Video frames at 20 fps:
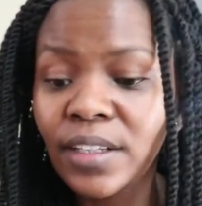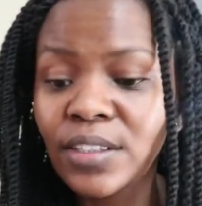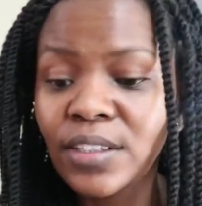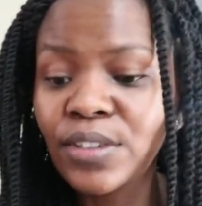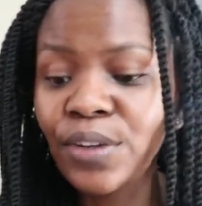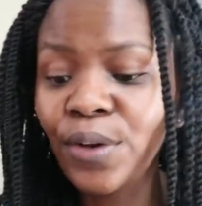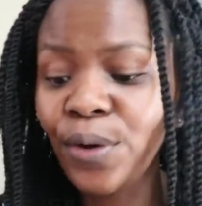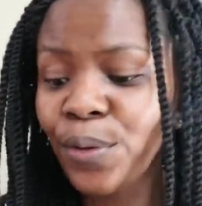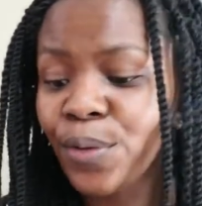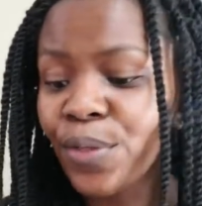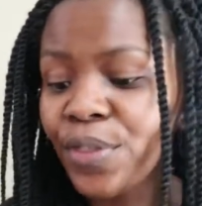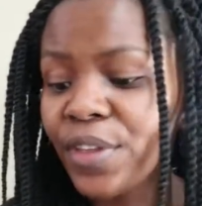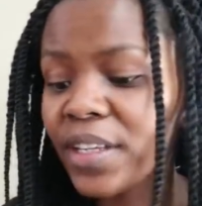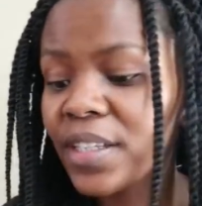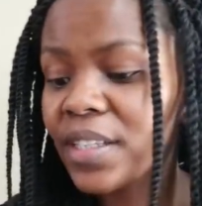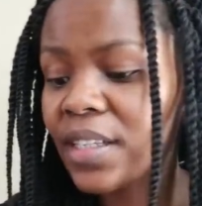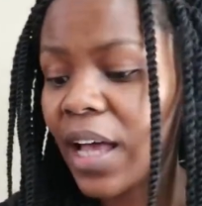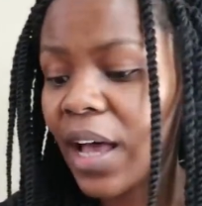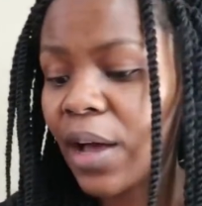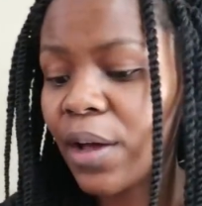So
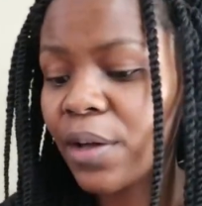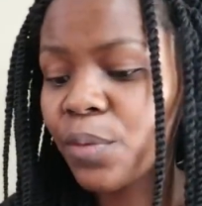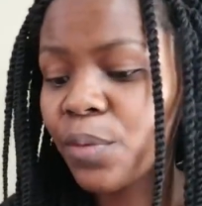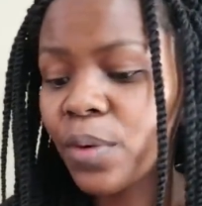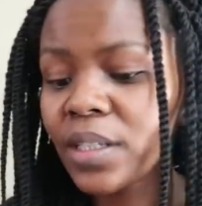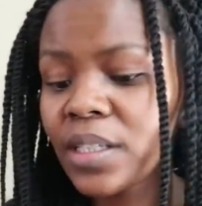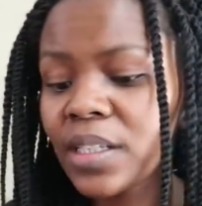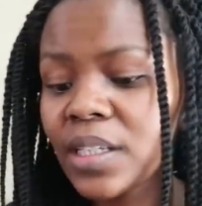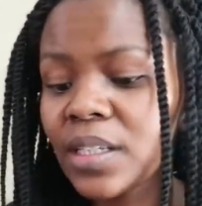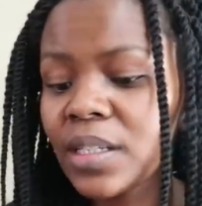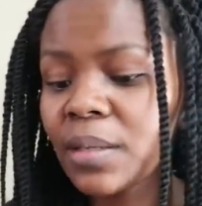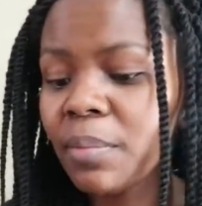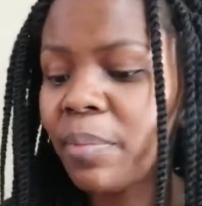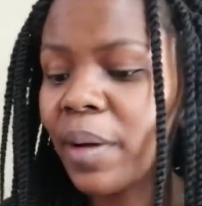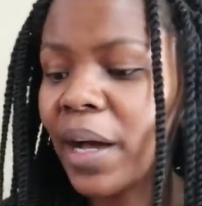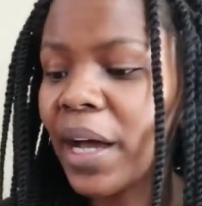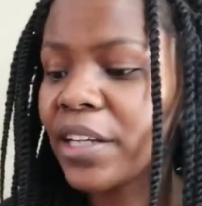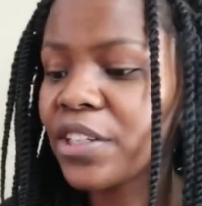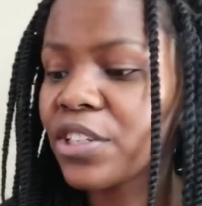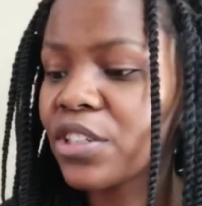this I wanted to
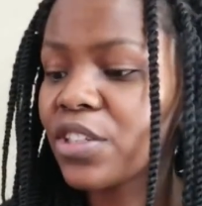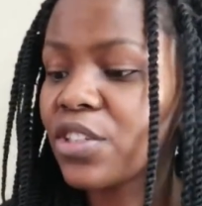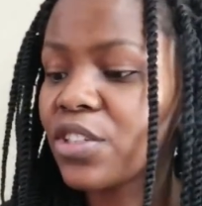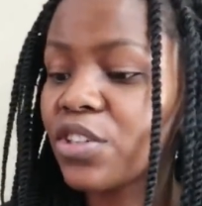buy just